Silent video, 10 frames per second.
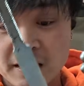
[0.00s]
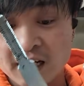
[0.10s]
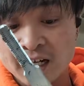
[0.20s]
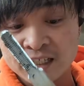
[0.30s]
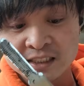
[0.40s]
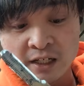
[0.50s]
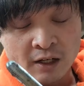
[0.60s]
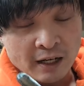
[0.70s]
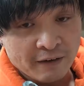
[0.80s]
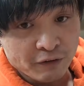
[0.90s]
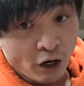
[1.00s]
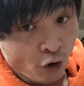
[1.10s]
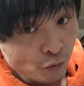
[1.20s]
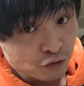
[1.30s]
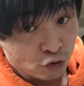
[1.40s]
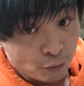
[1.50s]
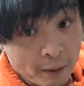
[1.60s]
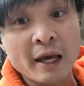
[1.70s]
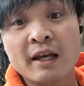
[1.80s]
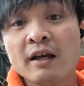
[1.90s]
because if the hole is too
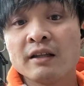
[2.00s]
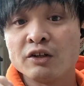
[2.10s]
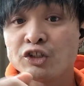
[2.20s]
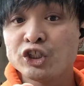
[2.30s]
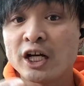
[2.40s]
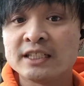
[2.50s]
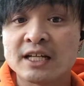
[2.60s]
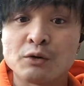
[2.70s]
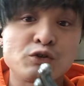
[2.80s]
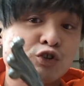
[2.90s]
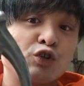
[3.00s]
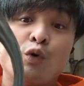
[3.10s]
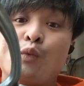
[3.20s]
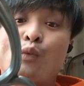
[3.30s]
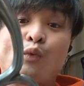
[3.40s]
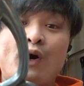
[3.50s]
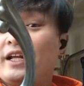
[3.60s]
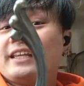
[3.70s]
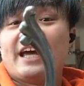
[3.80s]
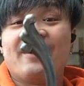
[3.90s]
big, there's a chance that it will just go
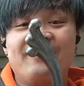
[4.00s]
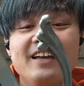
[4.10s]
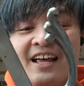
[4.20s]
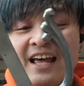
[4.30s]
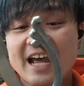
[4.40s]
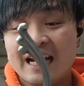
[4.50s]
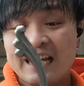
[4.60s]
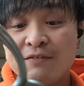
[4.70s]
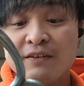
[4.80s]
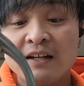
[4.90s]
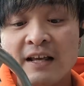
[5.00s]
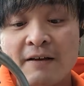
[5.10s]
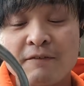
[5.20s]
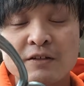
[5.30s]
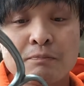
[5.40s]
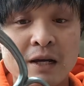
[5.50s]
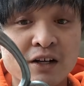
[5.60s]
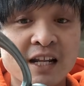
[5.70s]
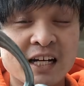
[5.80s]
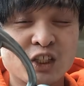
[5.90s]
right down. And even if it's bigger
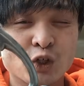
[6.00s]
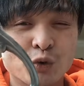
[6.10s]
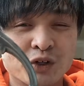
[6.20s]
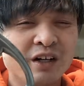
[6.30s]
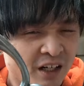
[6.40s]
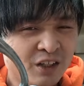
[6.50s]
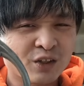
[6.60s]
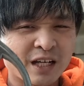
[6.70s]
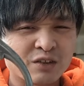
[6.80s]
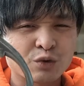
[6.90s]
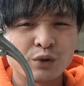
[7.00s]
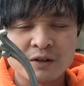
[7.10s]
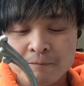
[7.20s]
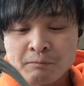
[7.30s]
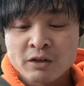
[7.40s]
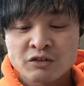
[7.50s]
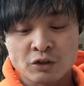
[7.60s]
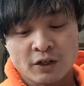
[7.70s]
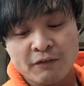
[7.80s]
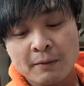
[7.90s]
than the shoulder, you're kind of screwed. So
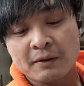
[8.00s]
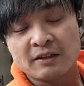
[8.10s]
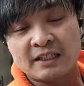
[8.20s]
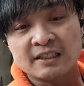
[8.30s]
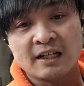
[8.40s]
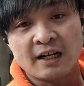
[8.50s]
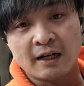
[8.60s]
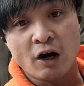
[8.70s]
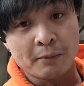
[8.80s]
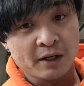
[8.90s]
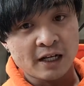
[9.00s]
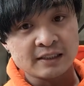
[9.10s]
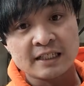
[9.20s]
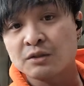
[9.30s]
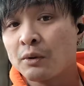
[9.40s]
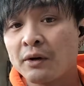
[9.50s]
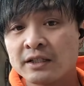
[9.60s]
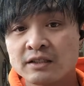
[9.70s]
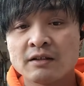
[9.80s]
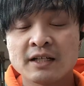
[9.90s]
the good thing about these armor class as well
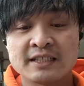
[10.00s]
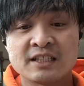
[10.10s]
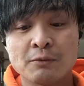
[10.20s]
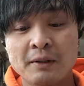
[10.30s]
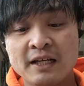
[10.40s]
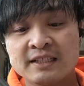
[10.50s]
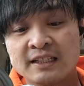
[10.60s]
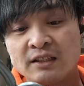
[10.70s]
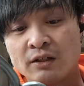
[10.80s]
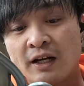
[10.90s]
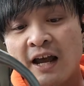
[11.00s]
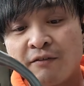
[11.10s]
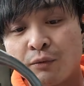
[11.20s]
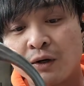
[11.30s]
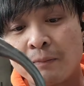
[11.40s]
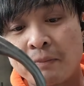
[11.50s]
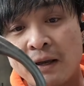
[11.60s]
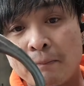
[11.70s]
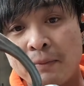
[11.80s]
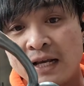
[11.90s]
as Castile blade is that they have a really
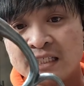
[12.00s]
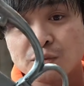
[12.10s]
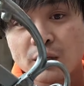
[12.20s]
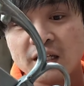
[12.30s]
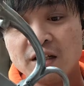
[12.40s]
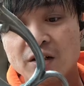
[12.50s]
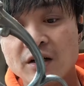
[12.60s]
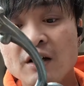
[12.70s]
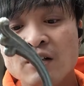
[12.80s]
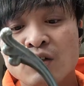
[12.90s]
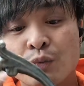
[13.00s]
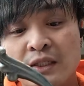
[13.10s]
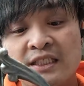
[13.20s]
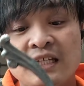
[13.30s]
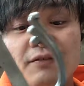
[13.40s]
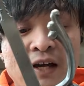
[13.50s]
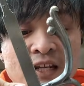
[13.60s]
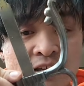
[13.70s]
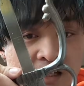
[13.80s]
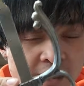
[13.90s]
big base right here to receive
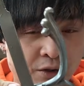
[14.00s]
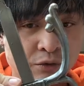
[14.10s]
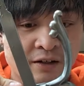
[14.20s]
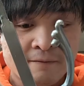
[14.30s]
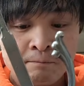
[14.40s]
any hilt.